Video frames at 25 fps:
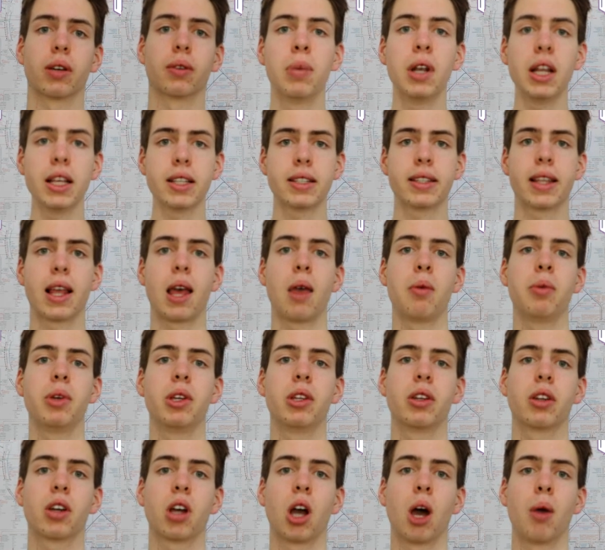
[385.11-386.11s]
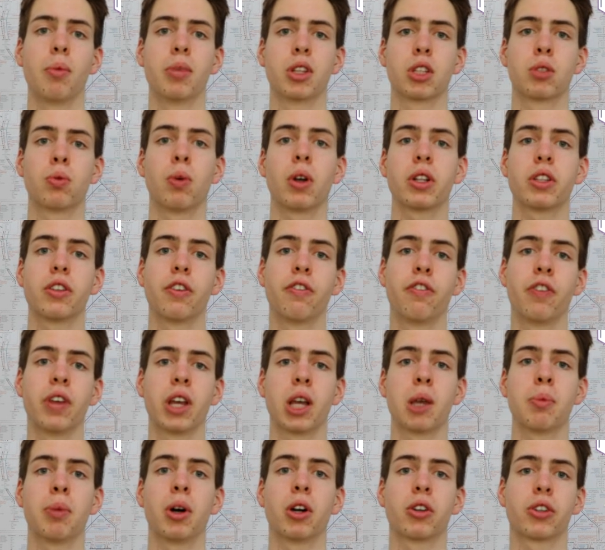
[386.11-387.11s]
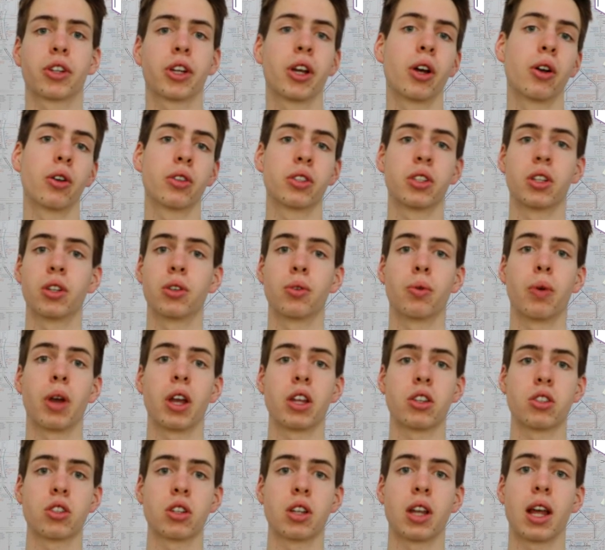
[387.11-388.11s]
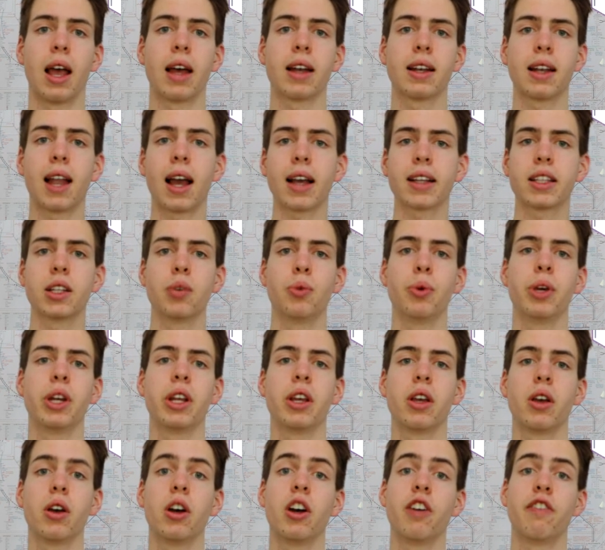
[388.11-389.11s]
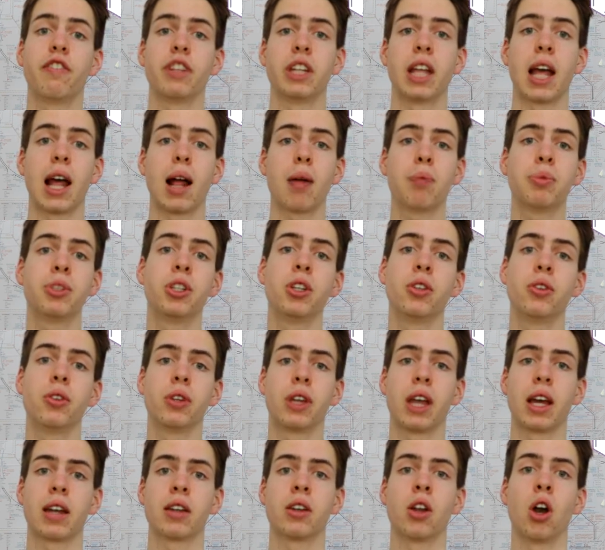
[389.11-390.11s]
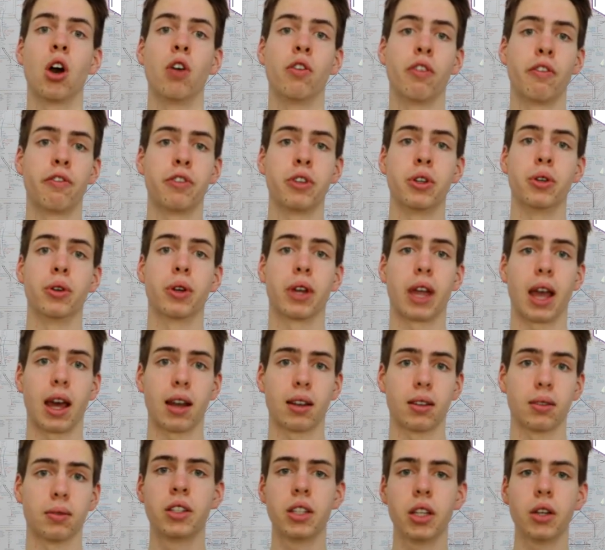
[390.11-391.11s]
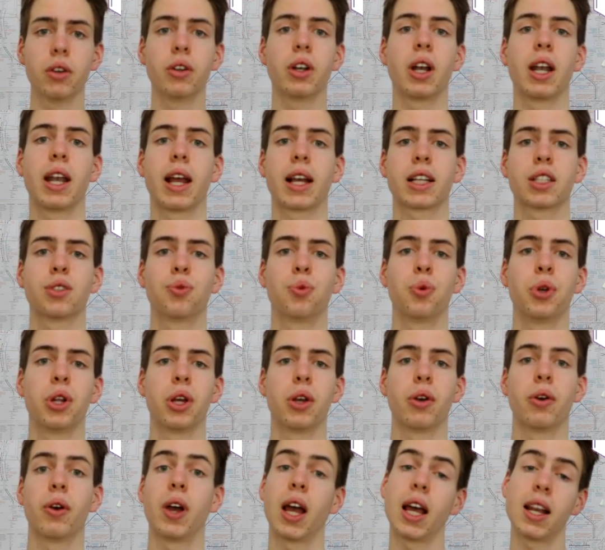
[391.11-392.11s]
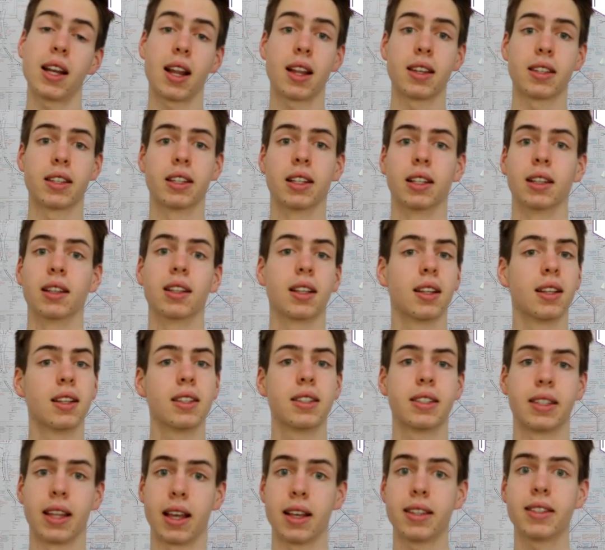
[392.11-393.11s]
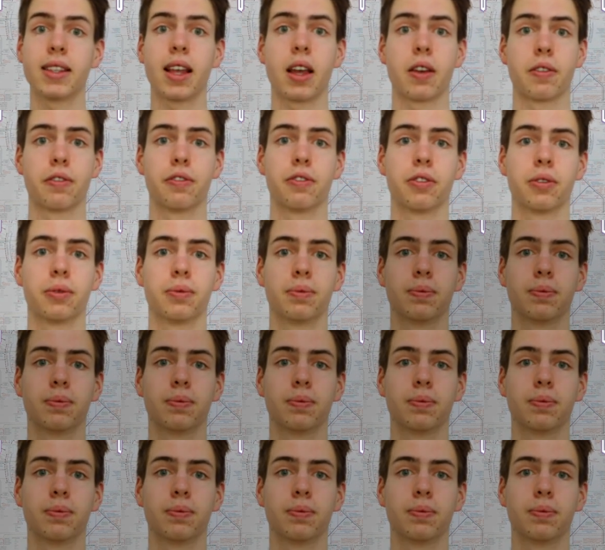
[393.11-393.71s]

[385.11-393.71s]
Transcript: Please tell me in the comments what you think about the current situation and like the video if it helped you to get an overview again. See you in the next video, and until, stay safe.